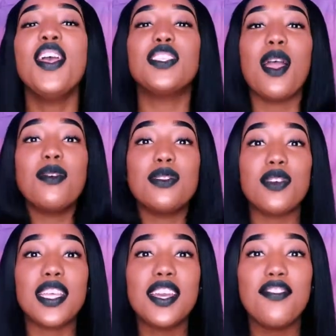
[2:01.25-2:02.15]
So I was
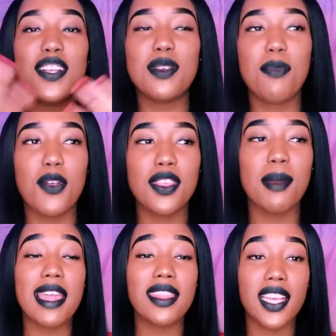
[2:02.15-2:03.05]
really good friends with both of
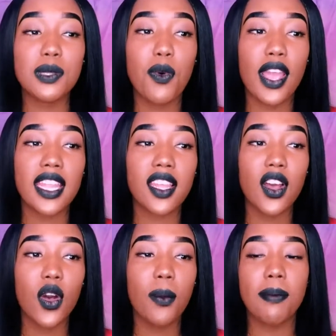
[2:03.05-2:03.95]
At this point
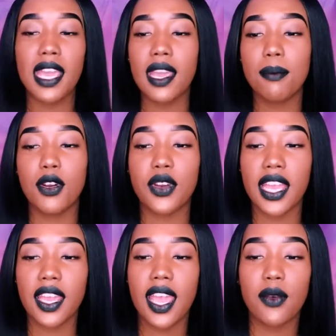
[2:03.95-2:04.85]
though, me and
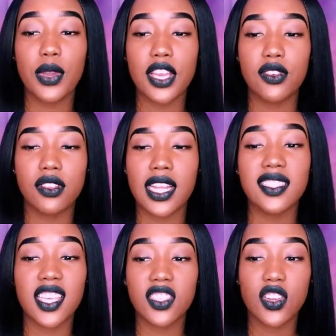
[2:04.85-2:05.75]
Marie, in
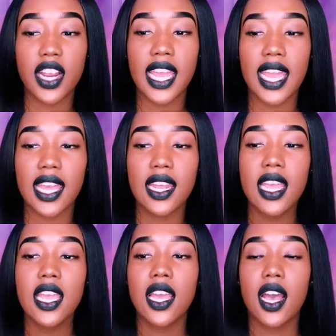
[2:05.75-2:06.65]
6th grade,
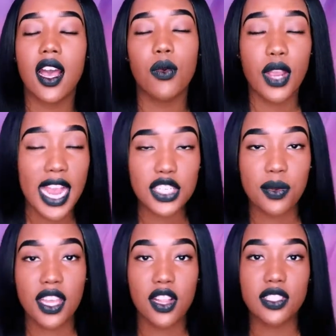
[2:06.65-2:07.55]
we were
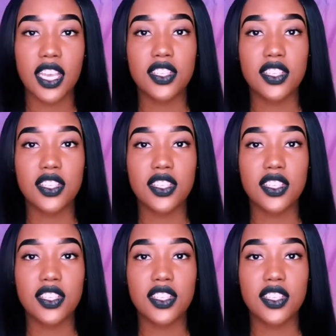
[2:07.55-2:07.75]
actually really close.